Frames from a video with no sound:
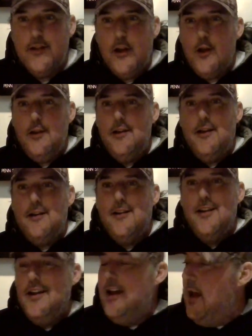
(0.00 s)
Right? Yeah.
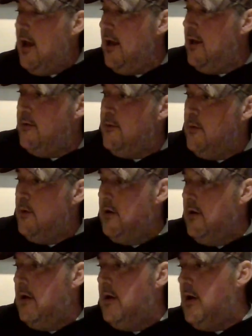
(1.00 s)
And
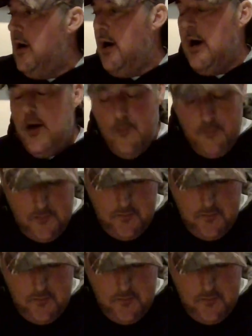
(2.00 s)
and